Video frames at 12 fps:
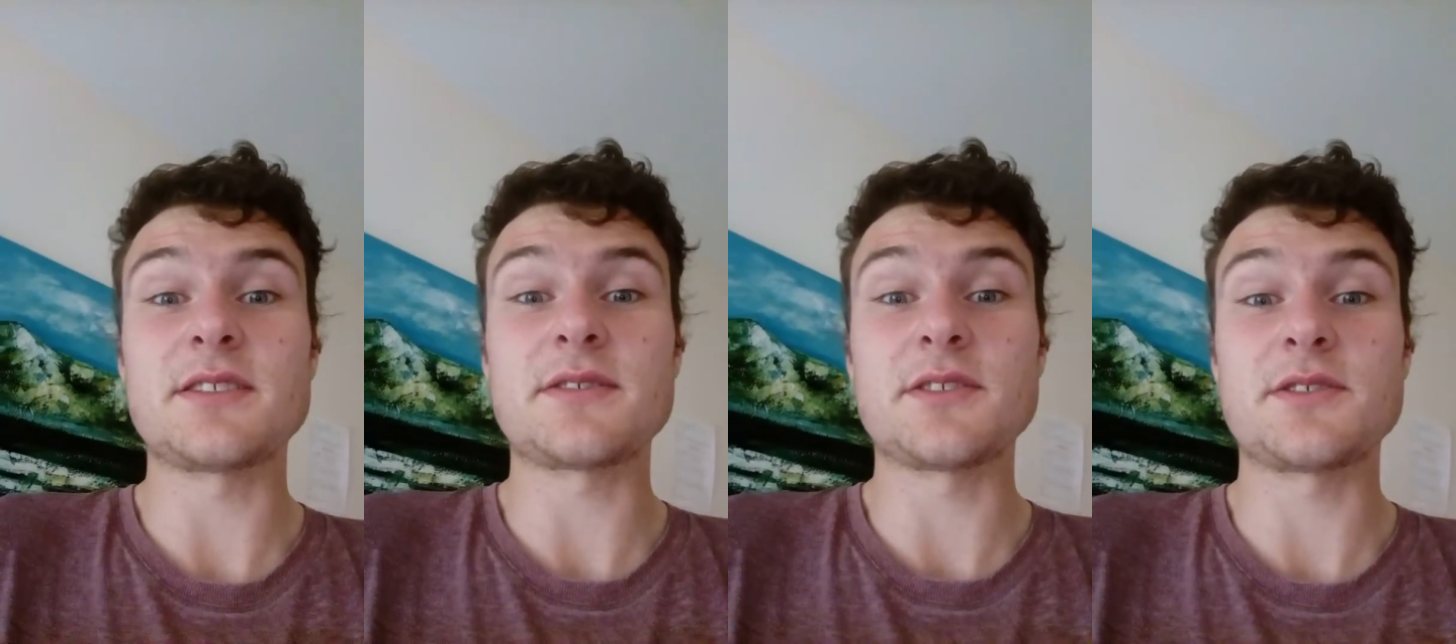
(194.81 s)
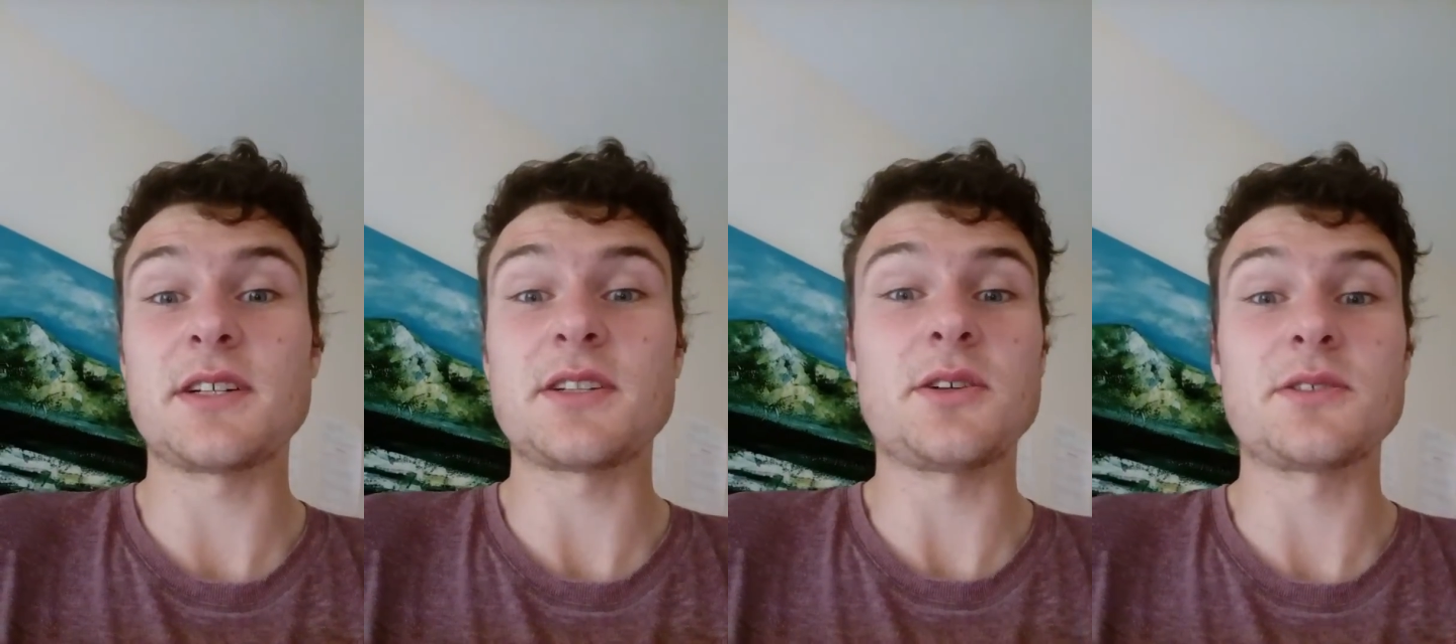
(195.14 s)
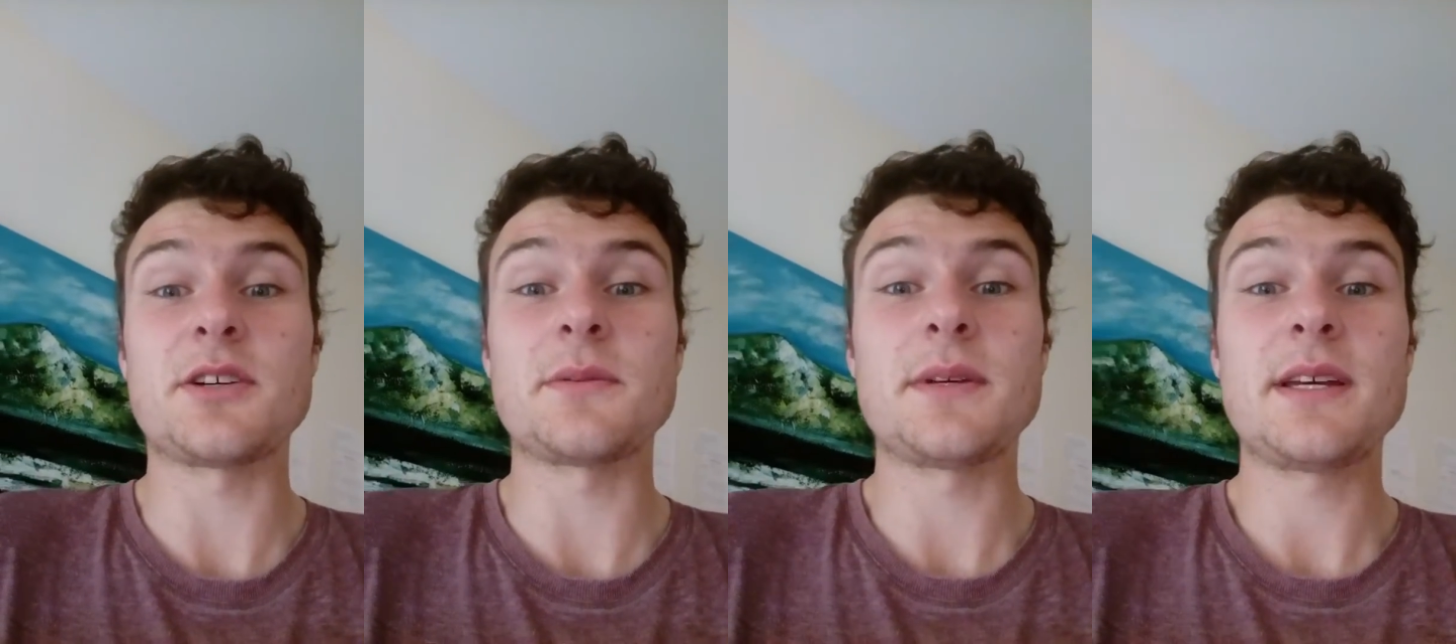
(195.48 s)
interval training the whole
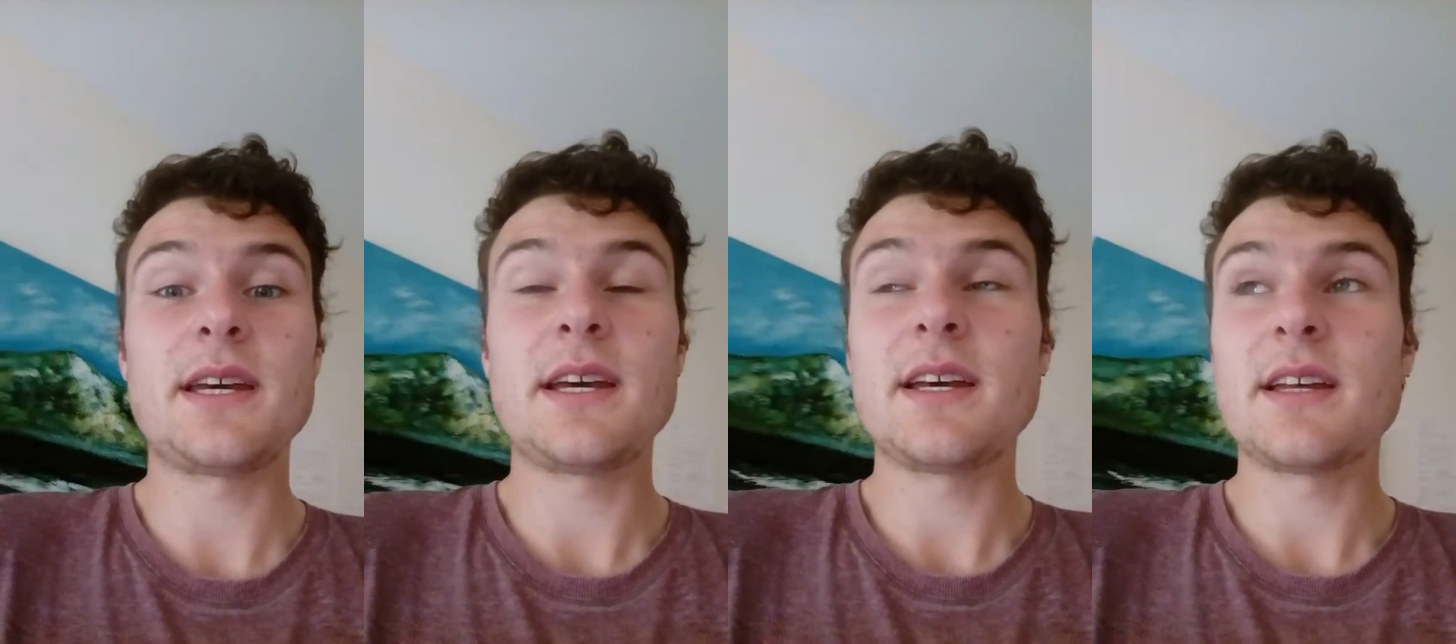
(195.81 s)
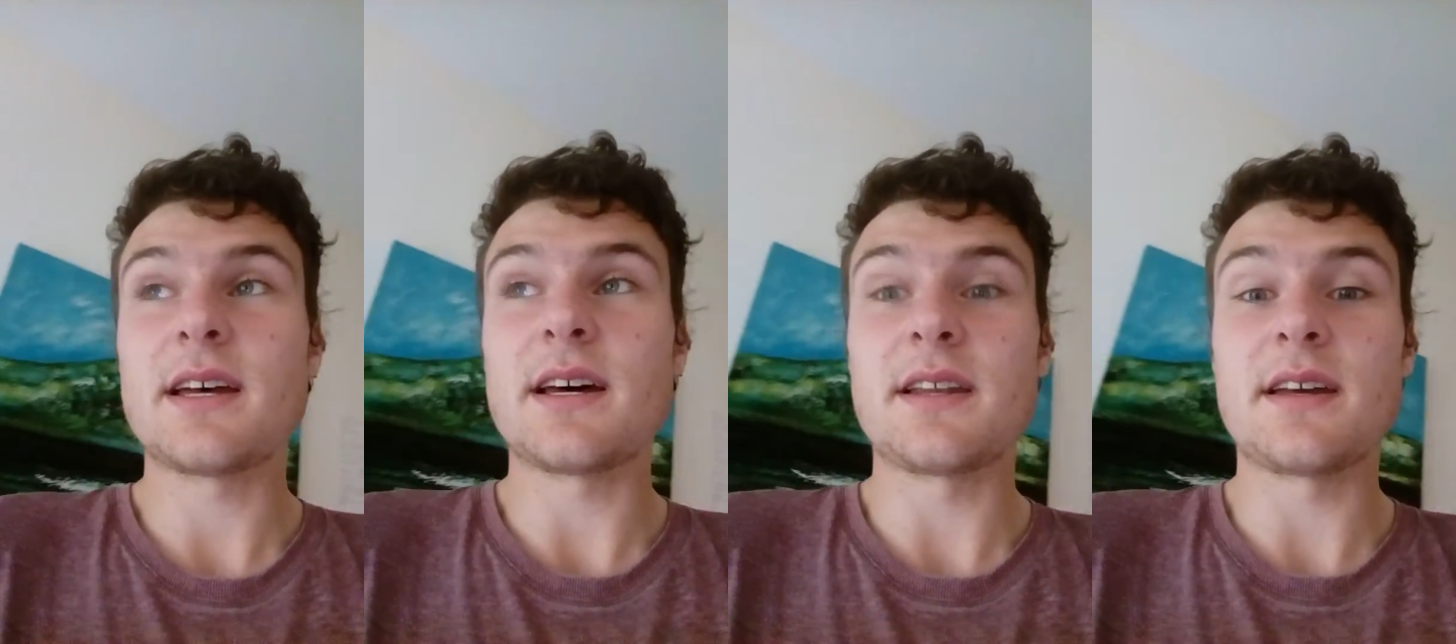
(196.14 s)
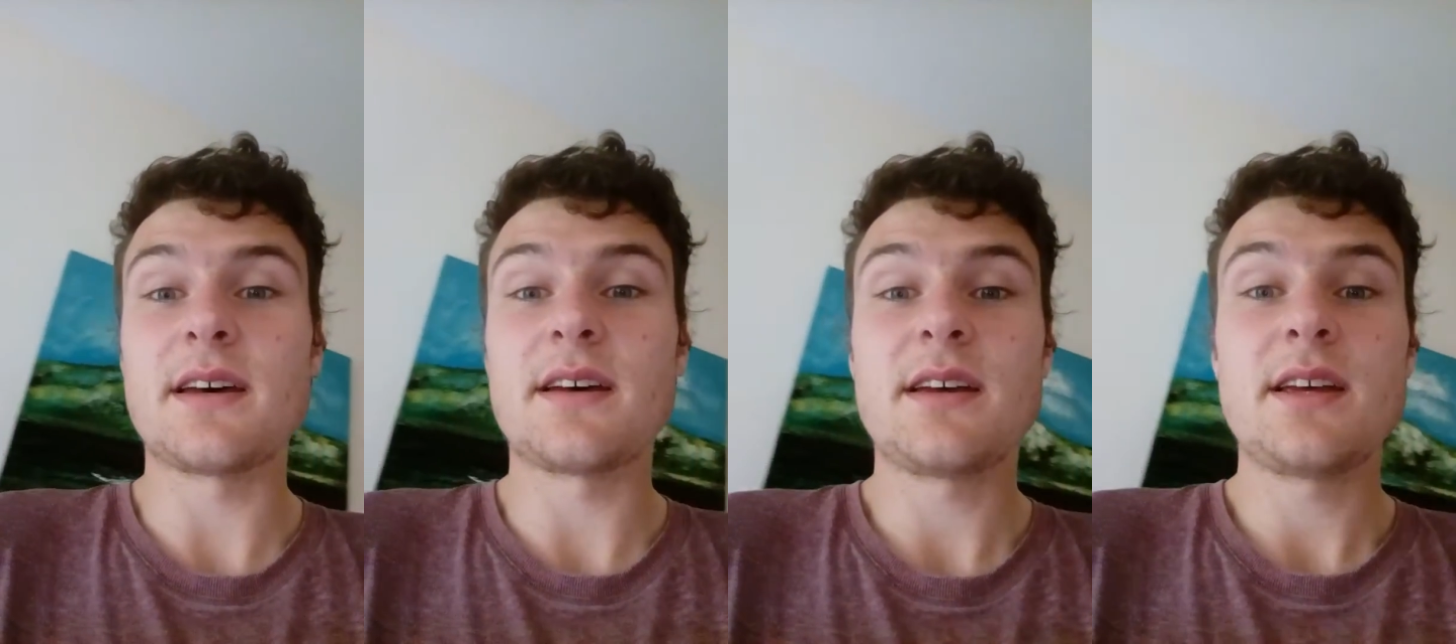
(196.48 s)
time,
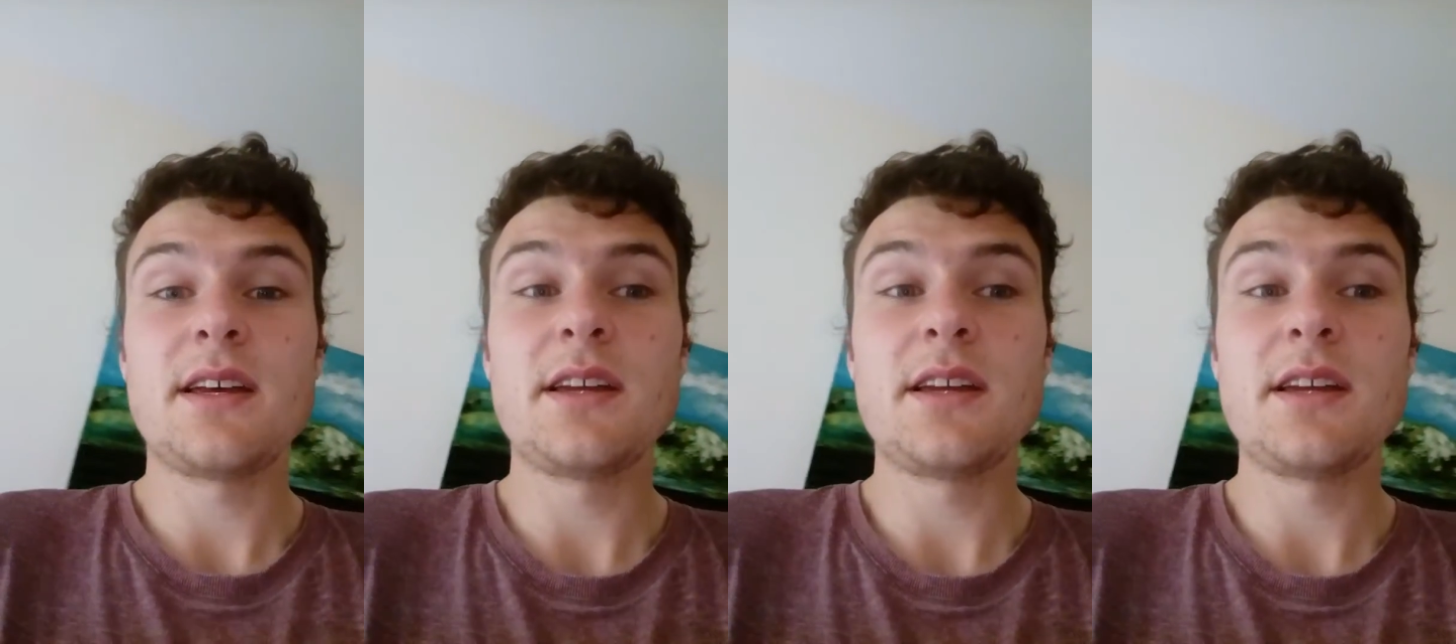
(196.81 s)
and